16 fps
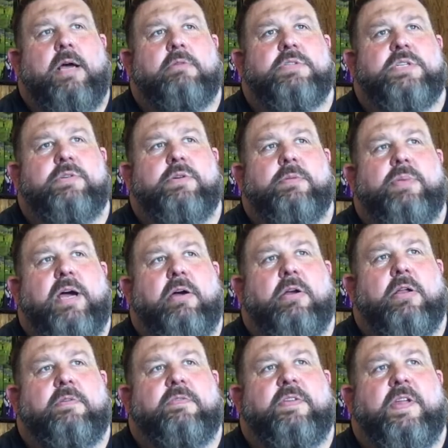was doing
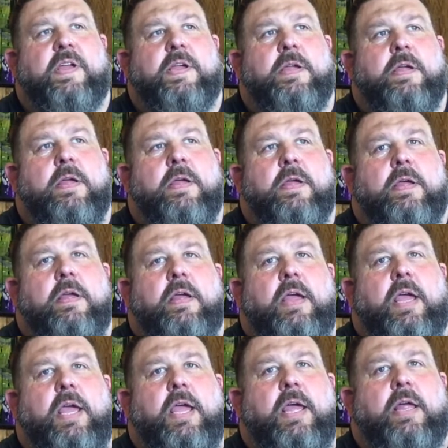powerlifting,
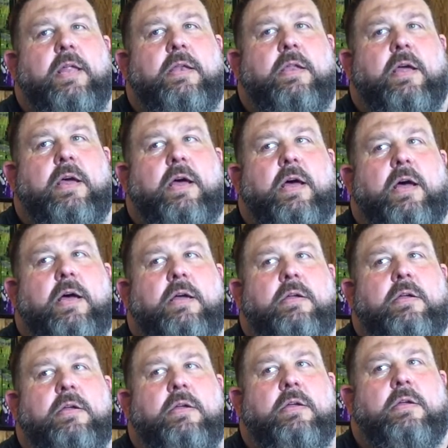and I
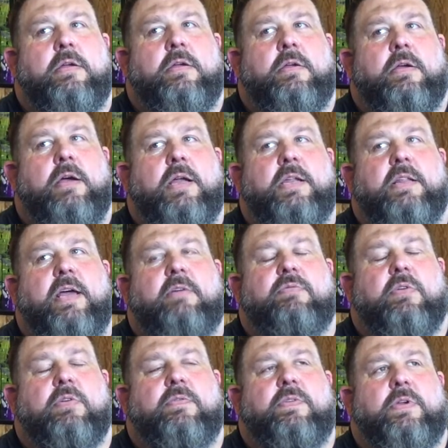did that
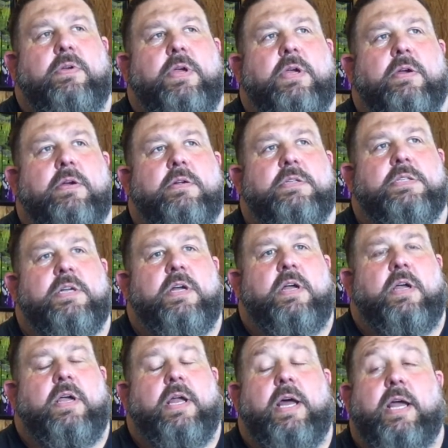for a few years.
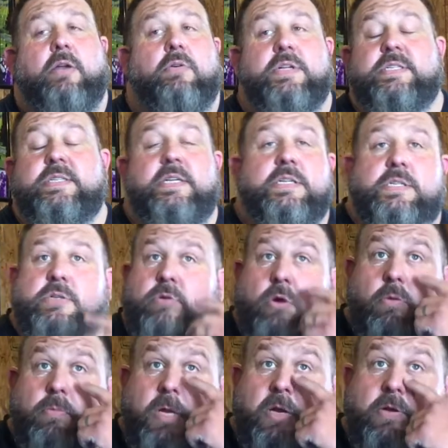And I had always seen
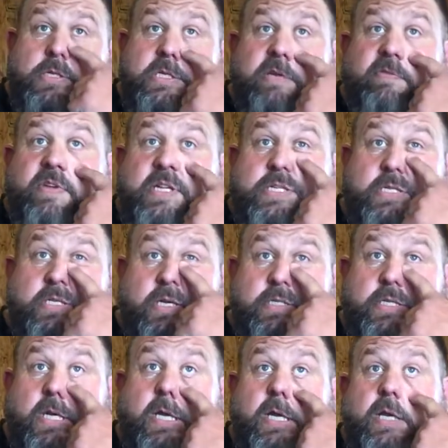strongmen on TV since I
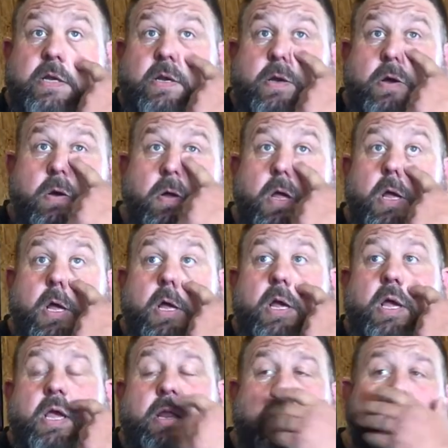was a kid,
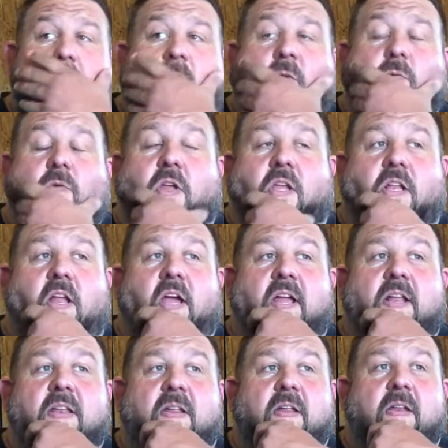and really
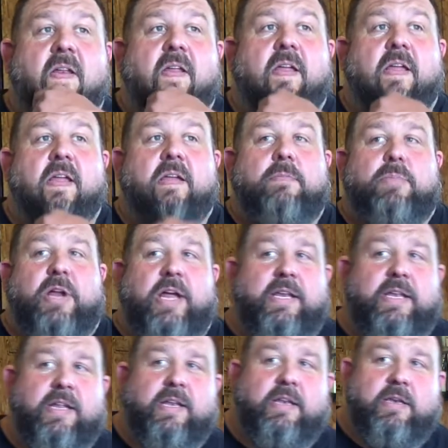liked it. But I
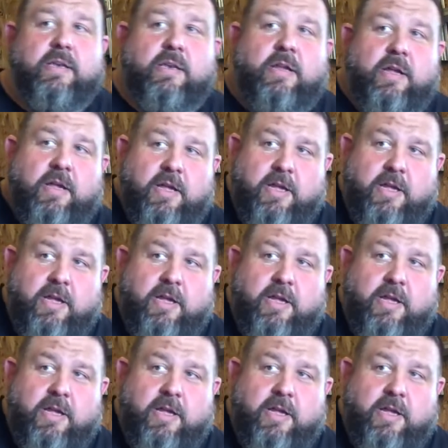didn't.